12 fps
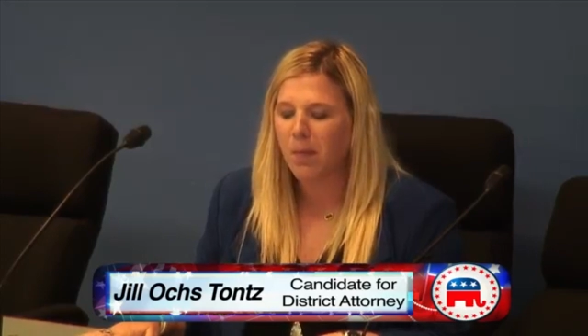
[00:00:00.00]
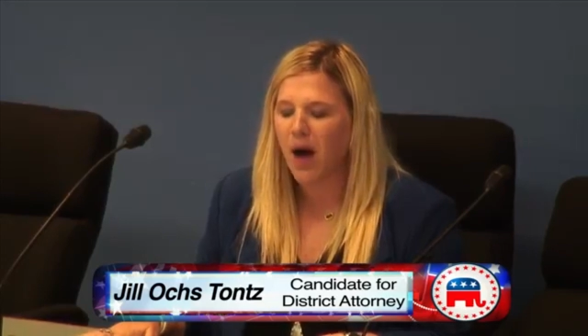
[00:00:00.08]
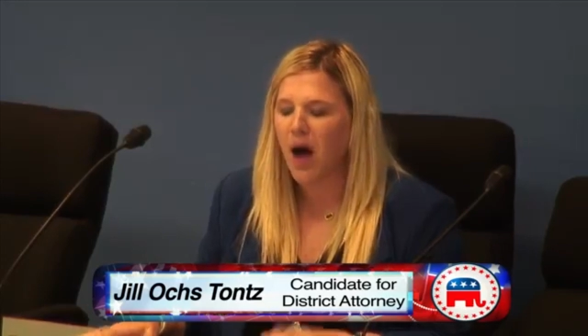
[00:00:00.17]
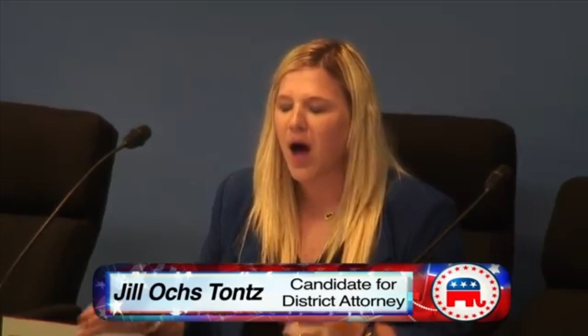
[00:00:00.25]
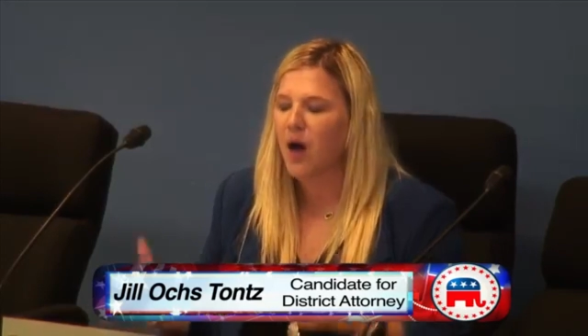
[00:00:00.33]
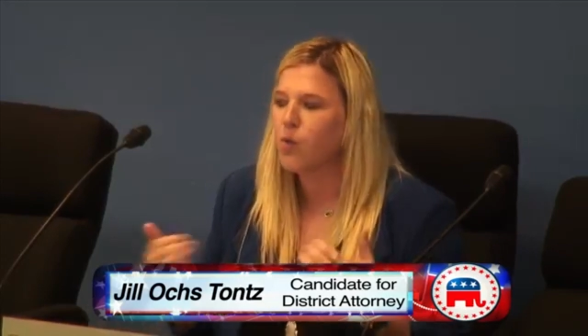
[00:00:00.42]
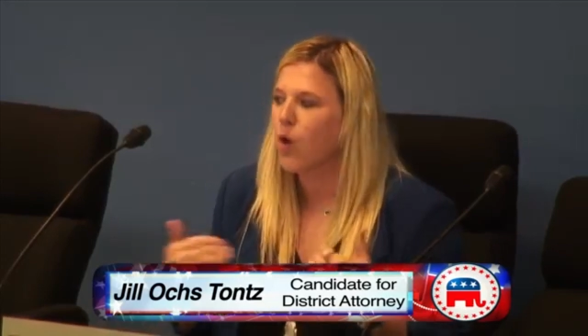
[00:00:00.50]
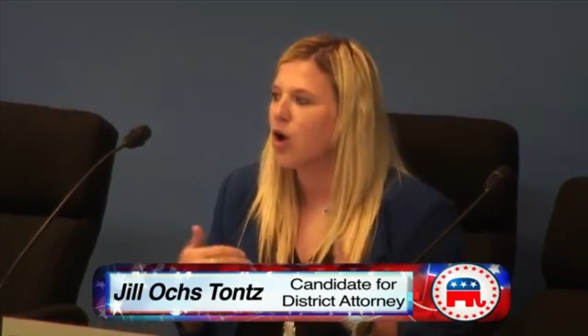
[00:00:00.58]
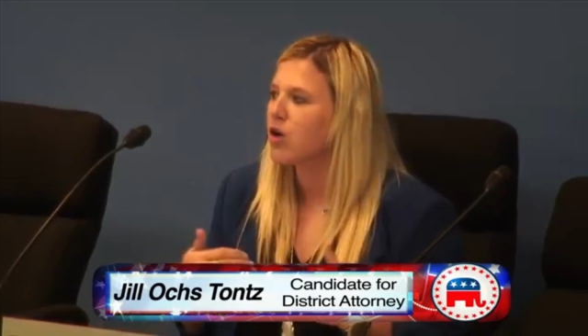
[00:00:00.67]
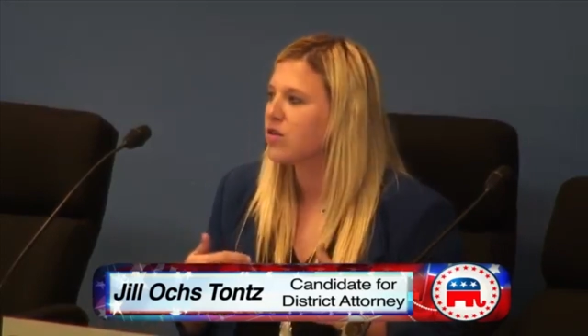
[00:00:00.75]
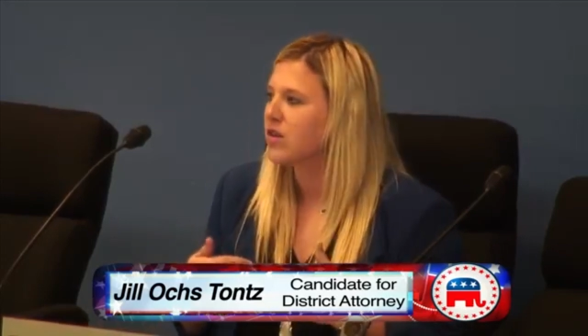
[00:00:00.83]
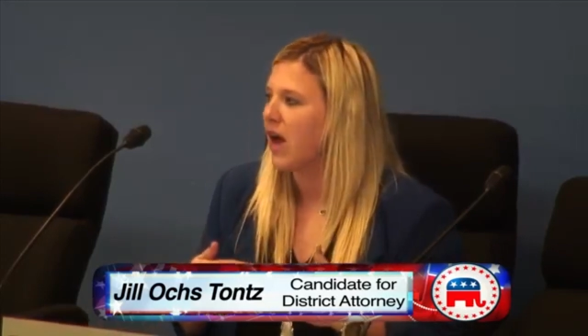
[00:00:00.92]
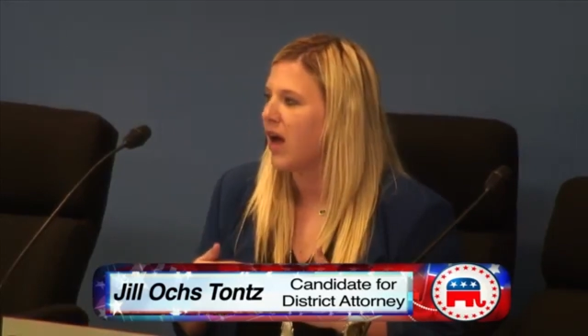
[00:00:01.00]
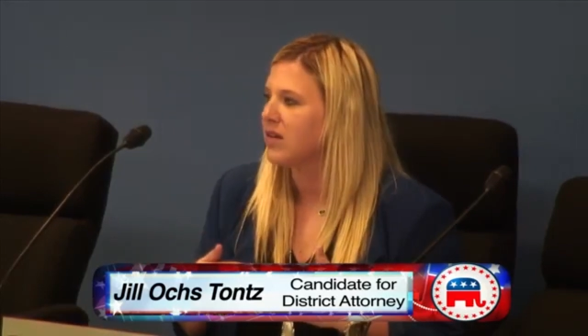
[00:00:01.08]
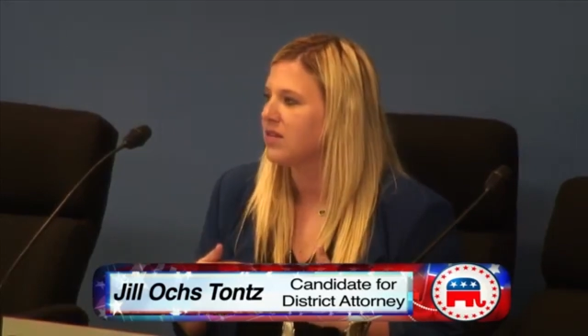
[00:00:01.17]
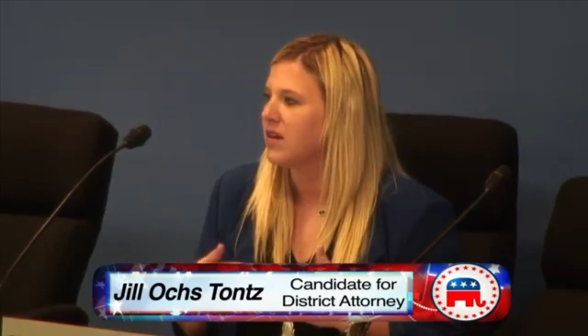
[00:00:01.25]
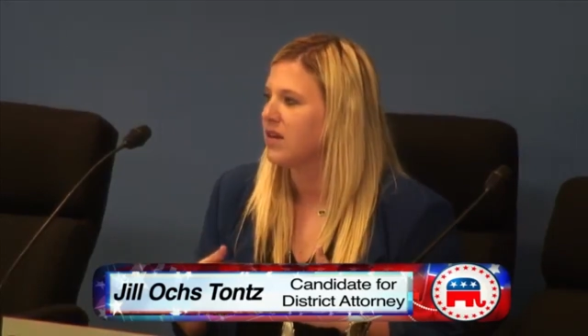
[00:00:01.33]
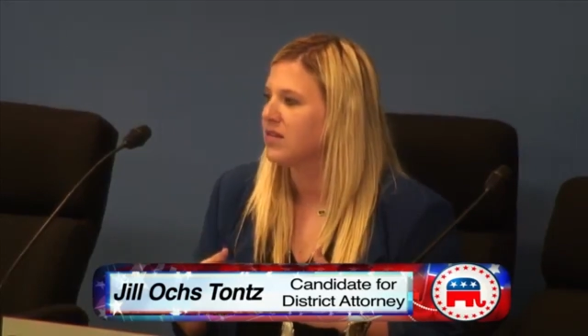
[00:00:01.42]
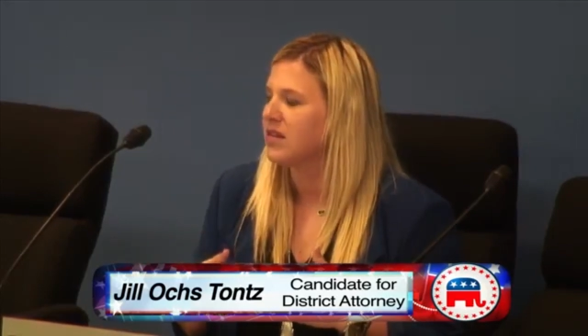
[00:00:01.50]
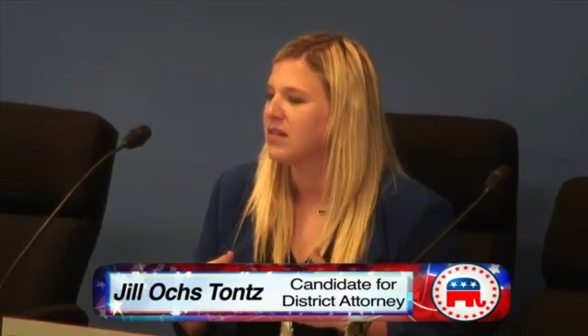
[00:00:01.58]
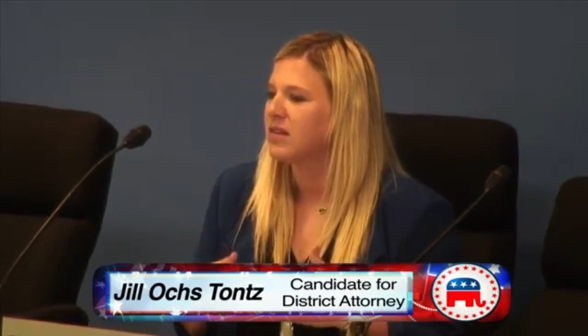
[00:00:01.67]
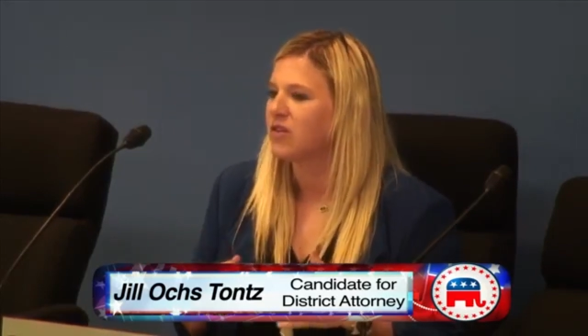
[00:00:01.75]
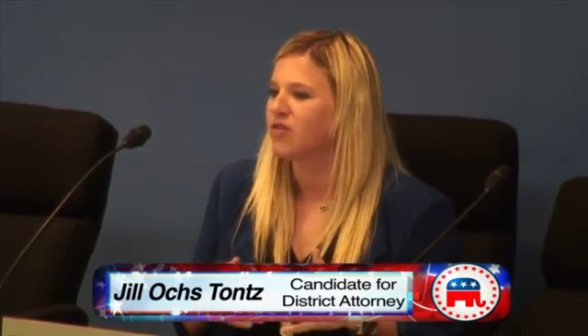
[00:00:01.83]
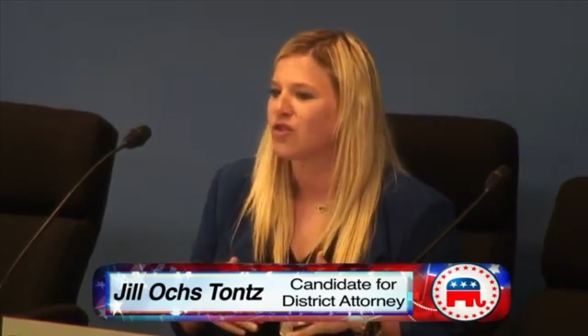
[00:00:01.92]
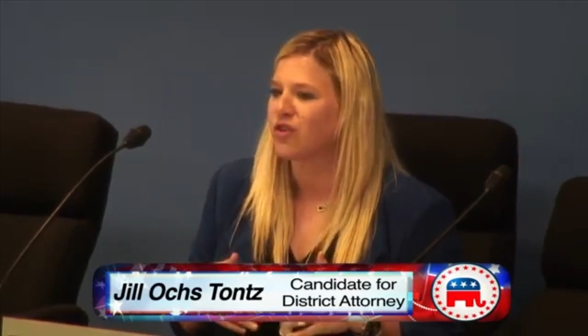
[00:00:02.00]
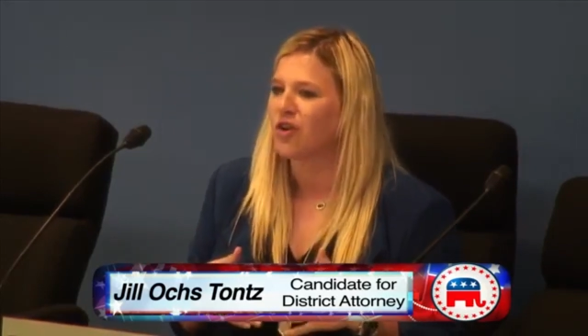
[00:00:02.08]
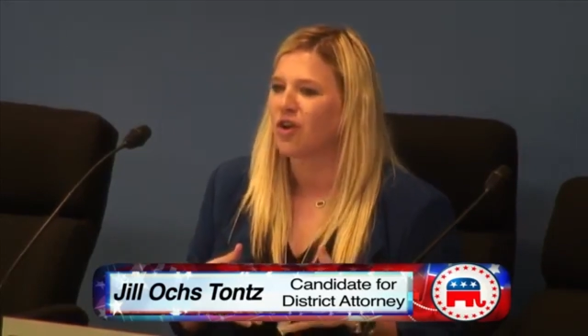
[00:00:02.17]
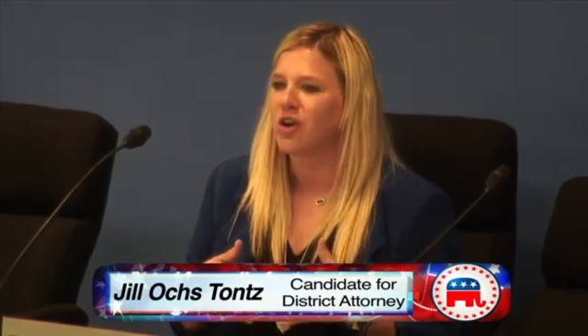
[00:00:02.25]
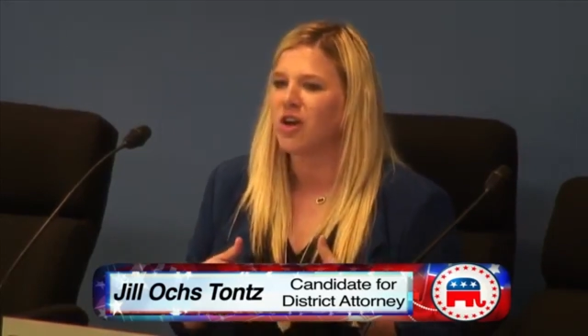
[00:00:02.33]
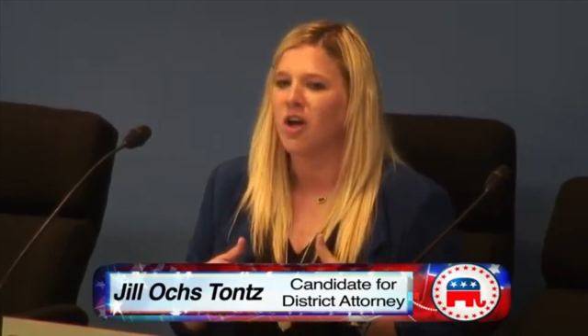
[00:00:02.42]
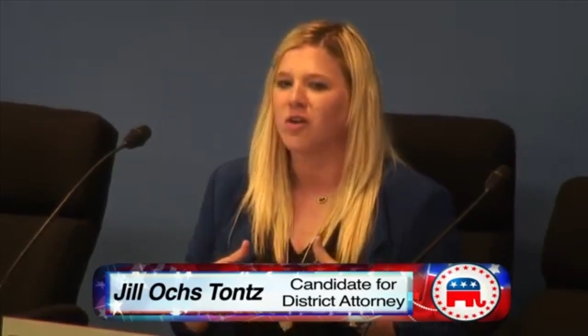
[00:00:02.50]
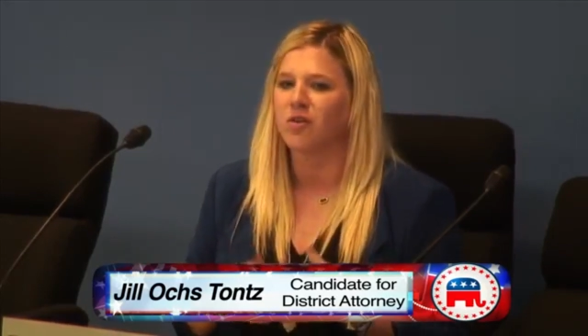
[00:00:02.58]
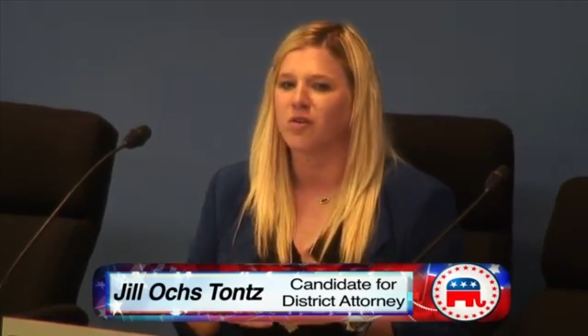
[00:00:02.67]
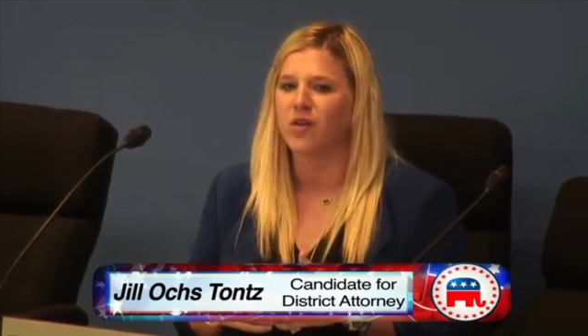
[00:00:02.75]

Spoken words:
I worked as an assistant district attorney under